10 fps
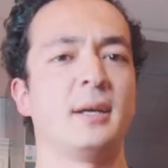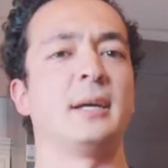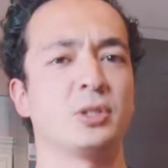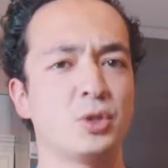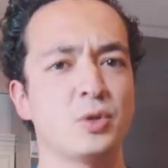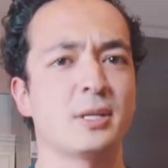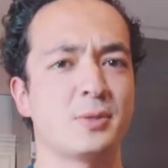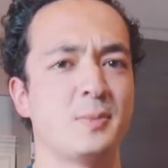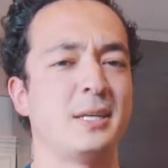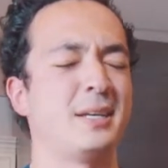And
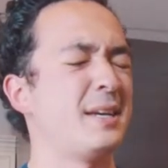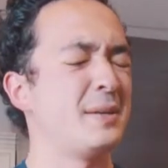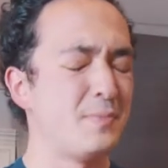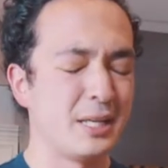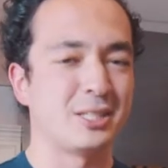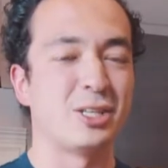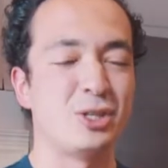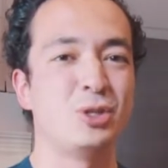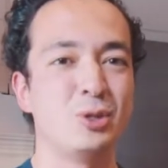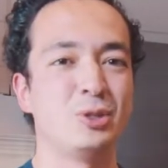trust me, it makes a
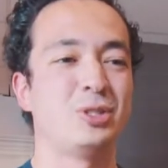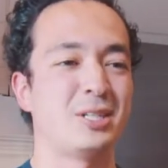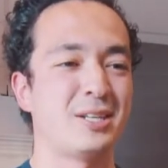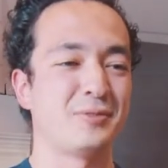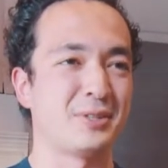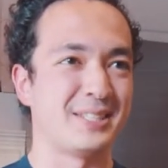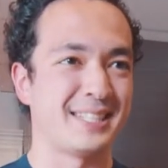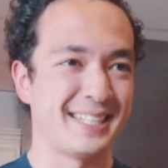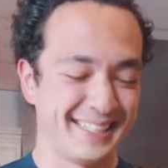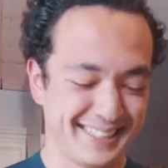huge
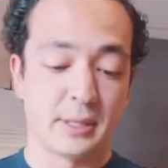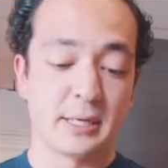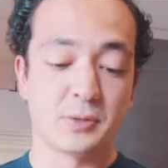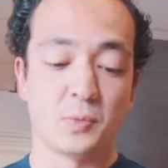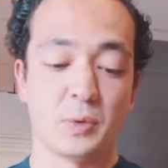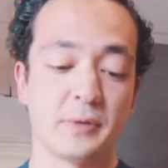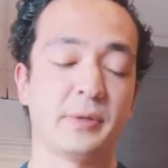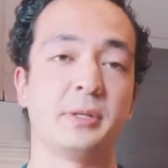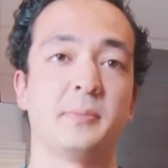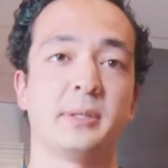difference. That's one of
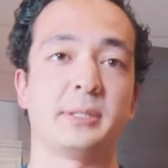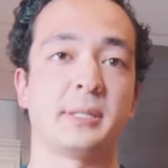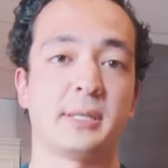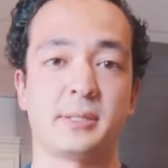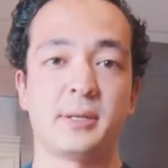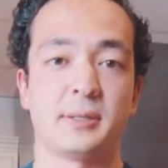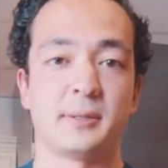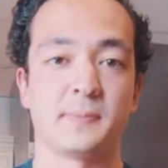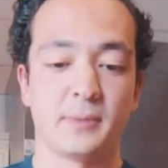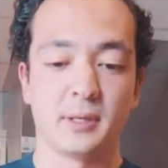the dumplings that's done.
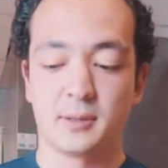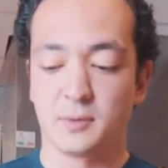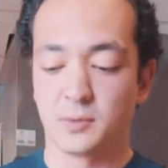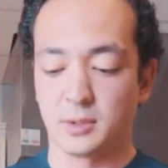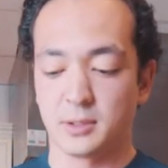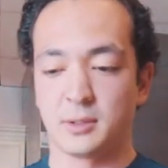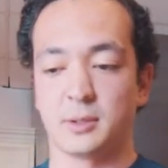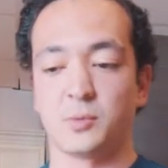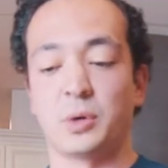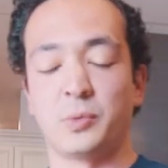
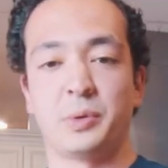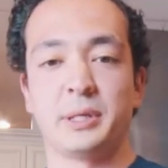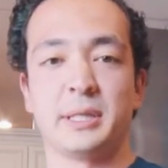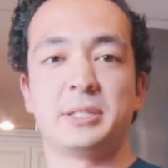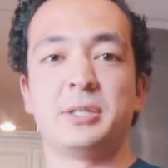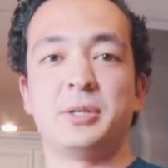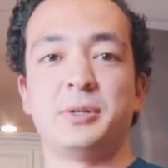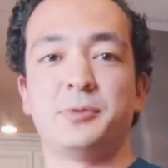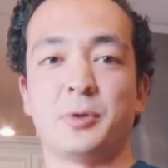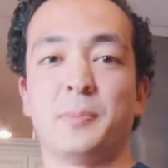What we like to
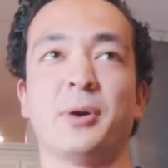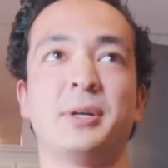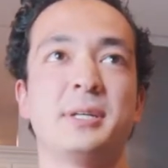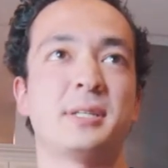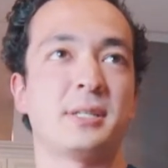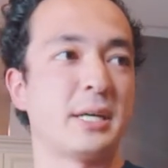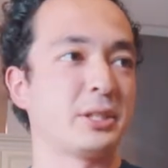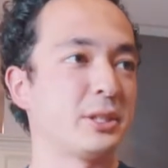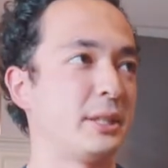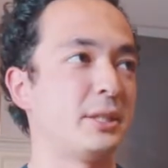do for parties is
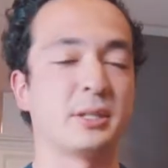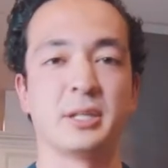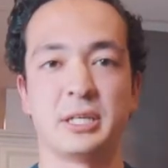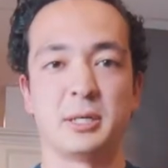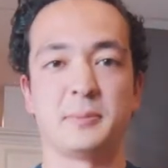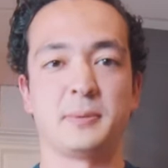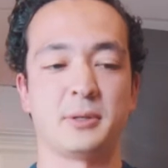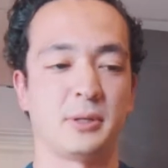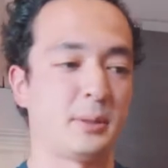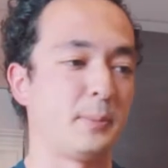actually to clean up
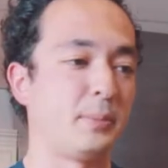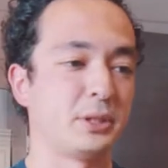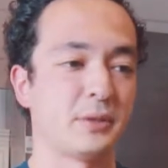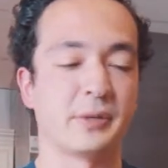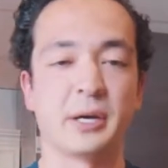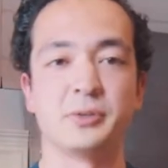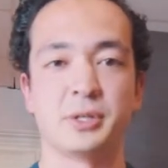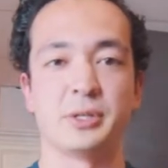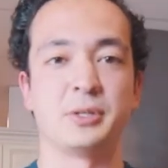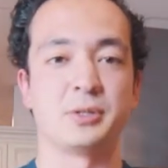a bunch of
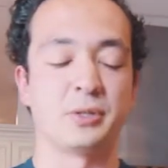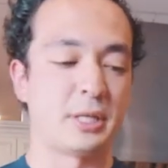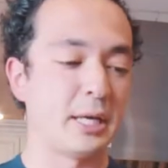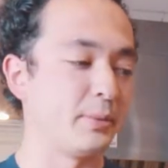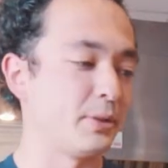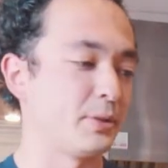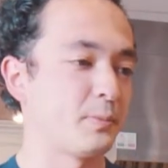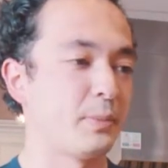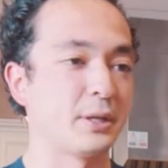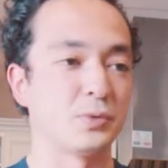counters or tables
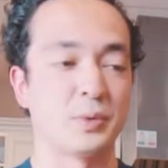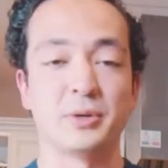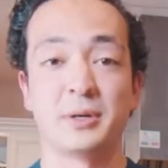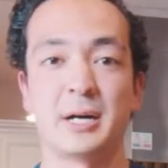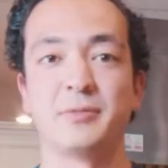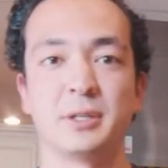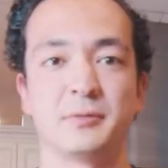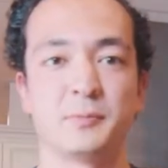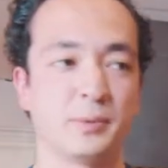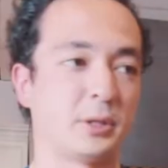because we don't have
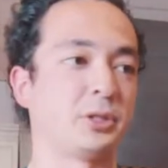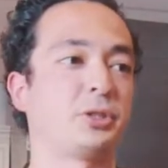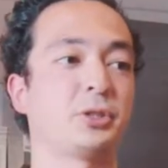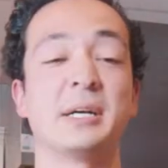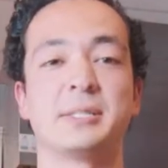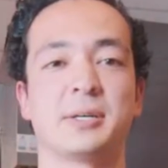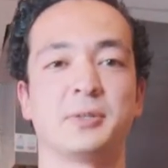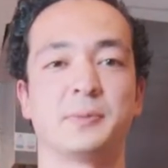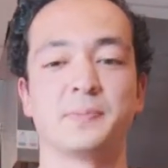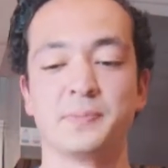enough large trays at home.